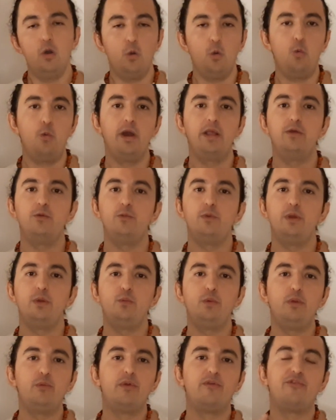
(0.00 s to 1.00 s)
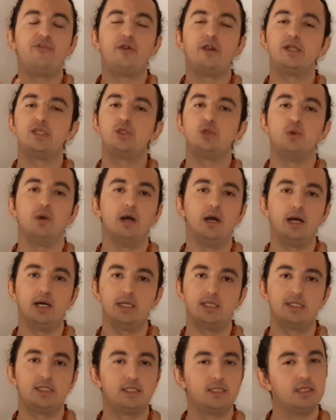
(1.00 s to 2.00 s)
When we refer to
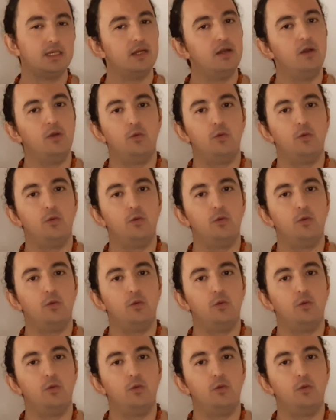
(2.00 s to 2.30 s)
us,